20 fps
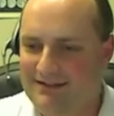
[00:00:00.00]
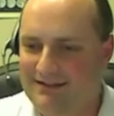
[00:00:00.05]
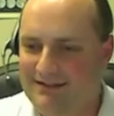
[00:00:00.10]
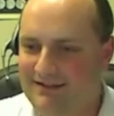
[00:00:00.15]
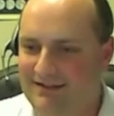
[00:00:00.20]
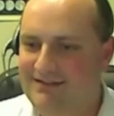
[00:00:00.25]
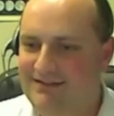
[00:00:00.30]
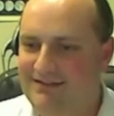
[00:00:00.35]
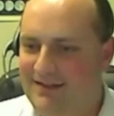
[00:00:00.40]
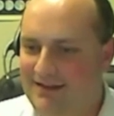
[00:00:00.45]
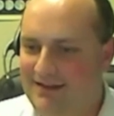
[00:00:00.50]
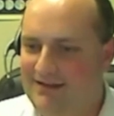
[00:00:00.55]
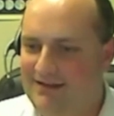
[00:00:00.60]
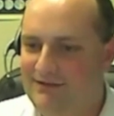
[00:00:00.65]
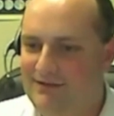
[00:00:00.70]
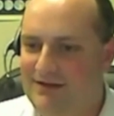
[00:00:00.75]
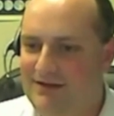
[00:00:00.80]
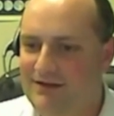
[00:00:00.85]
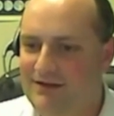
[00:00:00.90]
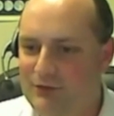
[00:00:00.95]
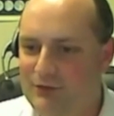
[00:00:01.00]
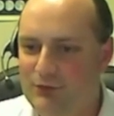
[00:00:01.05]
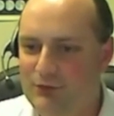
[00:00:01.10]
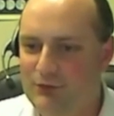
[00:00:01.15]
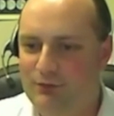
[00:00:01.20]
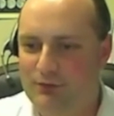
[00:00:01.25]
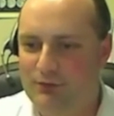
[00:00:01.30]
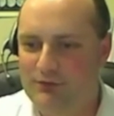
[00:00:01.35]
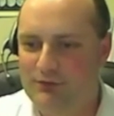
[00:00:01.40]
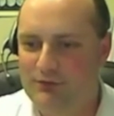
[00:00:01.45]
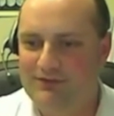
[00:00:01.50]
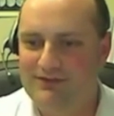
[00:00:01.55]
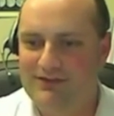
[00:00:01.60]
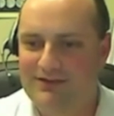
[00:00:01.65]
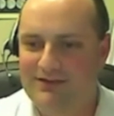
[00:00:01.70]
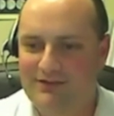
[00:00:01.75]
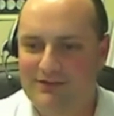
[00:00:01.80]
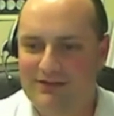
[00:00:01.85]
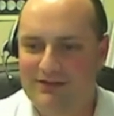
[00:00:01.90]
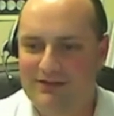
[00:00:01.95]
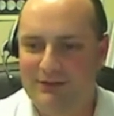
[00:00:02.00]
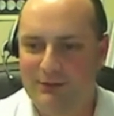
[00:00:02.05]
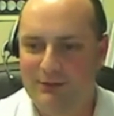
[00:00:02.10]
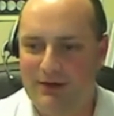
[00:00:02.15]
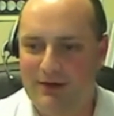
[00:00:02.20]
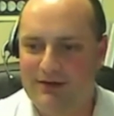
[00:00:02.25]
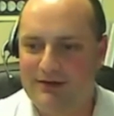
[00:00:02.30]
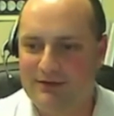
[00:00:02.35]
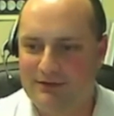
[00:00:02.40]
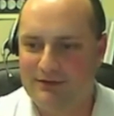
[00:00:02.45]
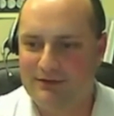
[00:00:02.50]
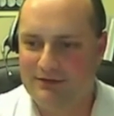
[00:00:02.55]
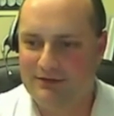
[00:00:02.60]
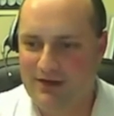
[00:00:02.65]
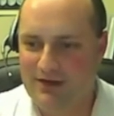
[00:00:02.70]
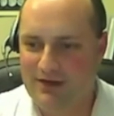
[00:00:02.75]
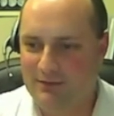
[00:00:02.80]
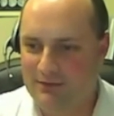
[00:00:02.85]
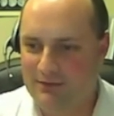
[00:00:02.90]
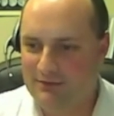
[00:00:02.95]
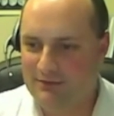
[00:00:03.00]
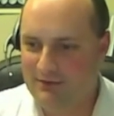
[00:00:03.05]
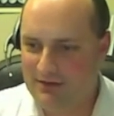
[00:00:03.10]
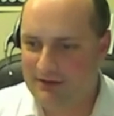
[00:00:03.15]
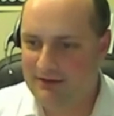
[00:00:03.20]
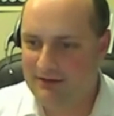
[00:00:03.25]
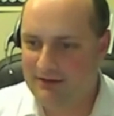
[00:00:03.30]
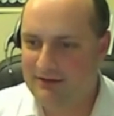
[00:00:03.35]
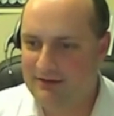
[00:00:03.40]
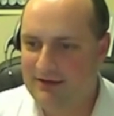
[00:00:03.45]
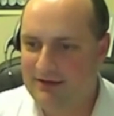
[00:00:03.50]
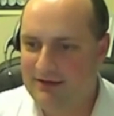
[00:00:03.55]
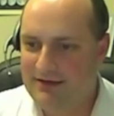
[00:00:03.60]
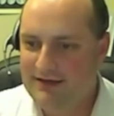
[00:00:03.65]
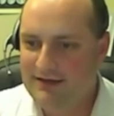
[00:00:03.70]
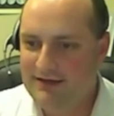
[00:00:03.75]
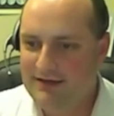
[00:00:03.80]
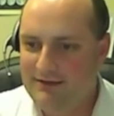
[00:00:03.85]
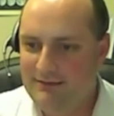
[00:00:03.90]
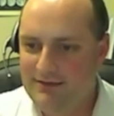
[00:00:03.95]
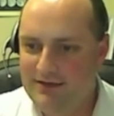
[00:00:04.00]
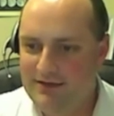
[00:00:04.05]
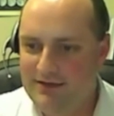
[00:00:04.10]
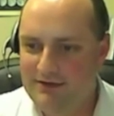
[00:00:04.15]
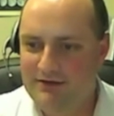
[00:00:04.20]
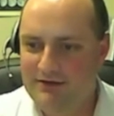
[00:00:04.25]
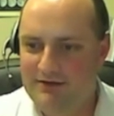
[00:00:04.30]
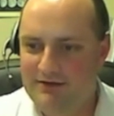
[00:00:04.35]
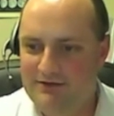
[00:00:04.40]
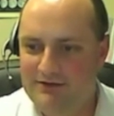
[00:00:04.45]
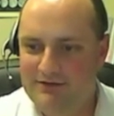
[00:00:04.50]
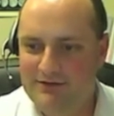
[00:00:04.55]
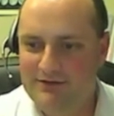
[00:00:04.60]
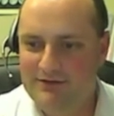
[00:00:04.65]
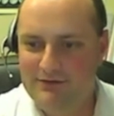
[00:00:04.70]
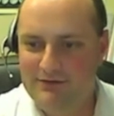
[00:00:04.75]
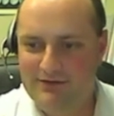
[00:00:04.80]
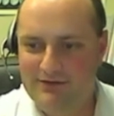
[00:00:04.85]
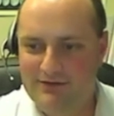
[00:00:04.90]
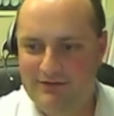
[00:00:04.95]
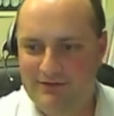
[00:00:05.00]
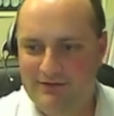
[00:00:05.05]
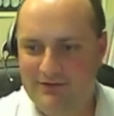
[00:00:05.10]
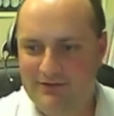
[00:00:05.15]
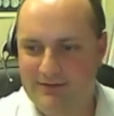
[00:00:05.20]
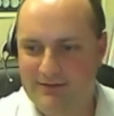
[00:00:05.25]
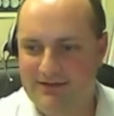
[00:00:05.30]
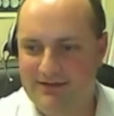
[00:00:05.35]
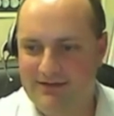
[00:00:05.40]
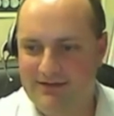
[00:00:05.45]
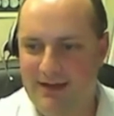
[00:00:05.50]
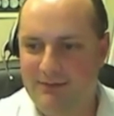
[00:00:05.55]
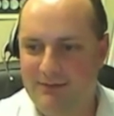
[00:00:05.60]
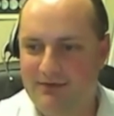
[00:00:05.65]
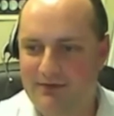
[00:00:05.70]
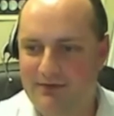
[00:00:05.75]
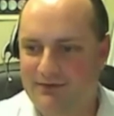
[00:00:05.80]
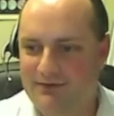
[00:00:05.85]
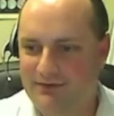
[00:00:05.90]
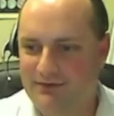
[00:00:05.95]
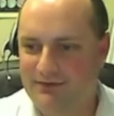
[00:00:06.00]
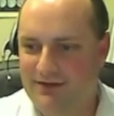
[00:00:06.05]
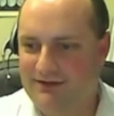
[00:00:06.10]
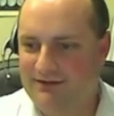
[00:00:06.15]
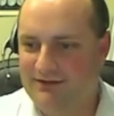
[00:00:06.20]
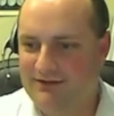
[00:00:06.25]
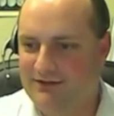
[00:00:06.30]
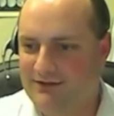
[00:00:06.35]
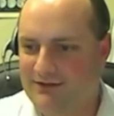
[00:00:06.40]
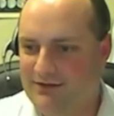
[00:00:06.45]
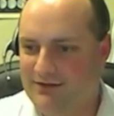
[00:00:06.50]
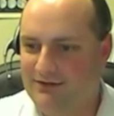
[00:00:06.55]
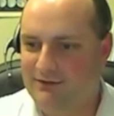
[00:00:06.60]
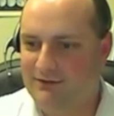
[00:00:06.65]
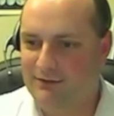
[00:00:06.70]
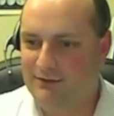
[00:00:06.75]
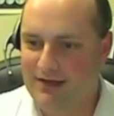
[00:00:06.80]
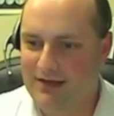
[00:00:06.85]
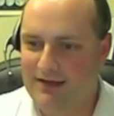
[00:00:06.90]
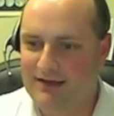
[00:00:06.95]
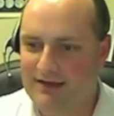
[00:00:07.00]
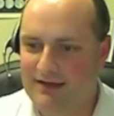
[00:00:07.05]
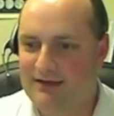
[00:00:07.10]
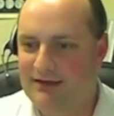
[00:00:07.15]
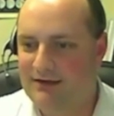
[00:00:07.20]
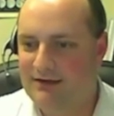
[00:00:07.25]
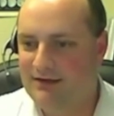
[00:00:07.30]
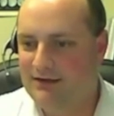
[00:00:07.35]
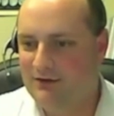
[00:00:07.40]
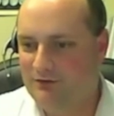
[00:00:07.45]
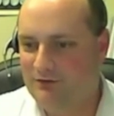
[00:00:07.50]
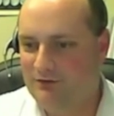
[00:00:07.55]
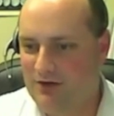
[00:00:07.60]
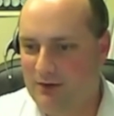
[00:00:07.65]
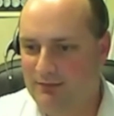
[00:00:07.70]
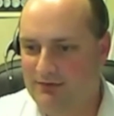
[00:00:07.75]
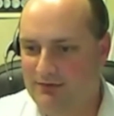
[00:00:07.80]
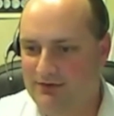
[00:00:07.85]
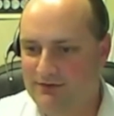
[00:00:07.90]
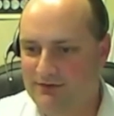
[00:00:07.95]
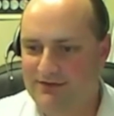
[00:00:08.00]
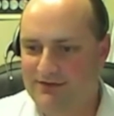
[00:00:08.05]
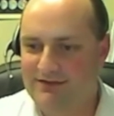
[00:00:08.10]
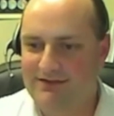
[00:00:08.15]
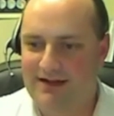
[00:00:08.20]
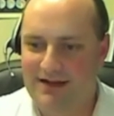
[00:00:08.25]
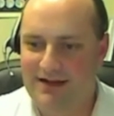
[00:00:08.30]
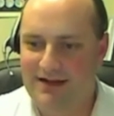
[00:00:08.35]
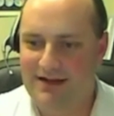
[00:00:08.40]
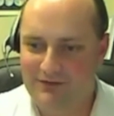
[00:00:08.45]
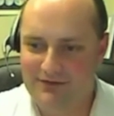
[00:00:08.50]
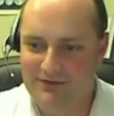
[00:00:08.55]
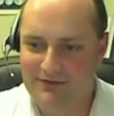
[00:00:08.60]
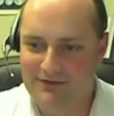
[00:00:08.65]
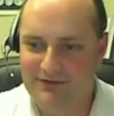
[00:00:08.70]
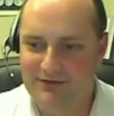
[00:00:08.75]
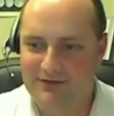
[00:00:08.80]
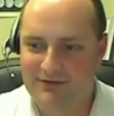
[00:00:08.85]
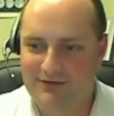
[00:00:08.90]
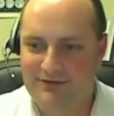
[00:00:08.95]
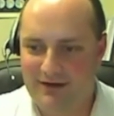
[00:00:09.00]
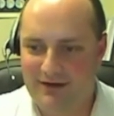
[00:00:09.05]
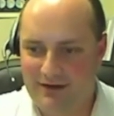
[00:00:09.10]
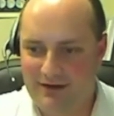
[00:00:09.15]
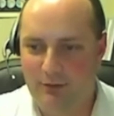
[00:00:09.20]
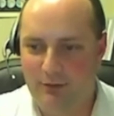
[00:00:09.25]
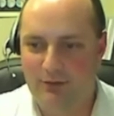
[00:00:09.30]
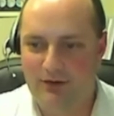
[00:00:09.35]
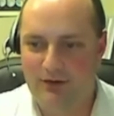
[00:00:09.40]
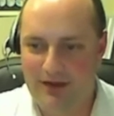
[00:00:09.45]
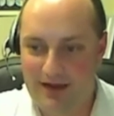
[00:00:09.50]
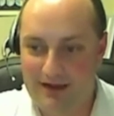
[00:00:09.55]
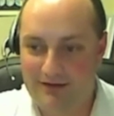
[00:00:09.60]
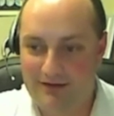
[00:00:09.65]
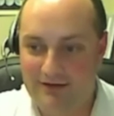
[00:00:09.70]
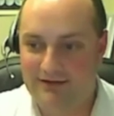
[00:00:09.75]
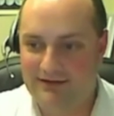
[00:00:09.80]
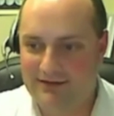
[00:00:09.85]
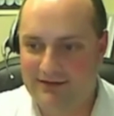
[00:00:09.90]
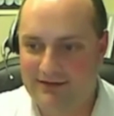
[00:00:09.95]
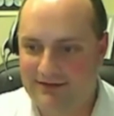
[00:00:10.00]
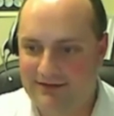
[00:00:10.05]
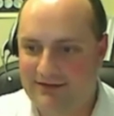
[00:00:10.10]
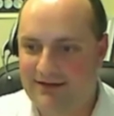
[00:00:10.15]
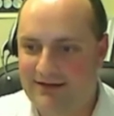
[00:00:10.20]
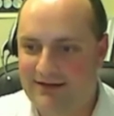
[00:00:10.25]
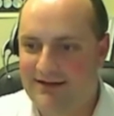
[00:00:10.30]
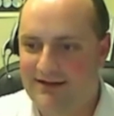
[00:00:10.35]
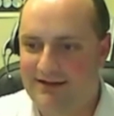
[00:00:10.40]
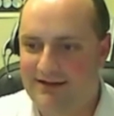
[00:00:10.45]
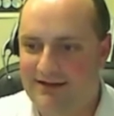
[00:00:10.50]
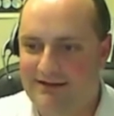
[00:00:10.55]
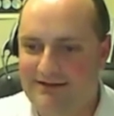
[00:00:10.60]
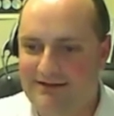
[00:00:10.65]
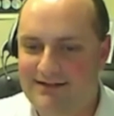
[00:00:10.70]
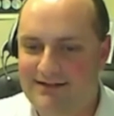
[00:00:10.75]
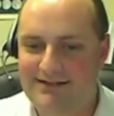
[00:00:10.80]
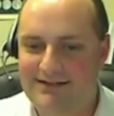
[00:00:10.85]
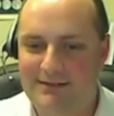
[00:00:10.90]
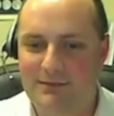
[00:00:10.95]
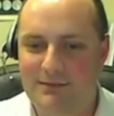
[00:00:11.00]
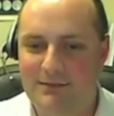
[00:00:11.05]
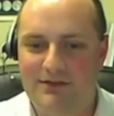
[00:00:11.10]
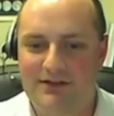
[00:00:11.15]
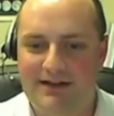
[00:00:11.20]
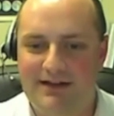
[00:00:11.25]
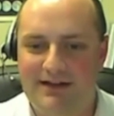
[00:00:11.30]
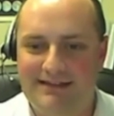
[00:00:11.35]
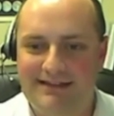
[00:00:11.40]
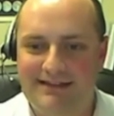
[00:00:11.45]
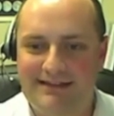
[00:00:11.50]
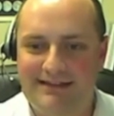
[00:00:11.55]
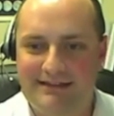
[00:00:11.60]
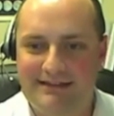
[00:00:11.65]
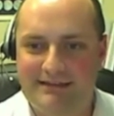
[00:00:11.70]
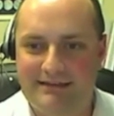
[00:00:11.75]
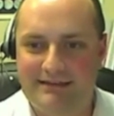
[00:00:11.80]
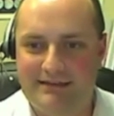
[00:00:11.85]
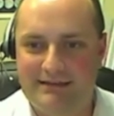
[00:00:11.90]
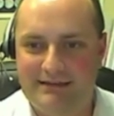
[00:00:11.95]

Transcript: is it kind of like dual polarization in weather or Doppler radar? Meteorologists use this to determine types of reflectors, that is, rain, droplets versus ice crystals or, or hail, etc. Is this a similar idea?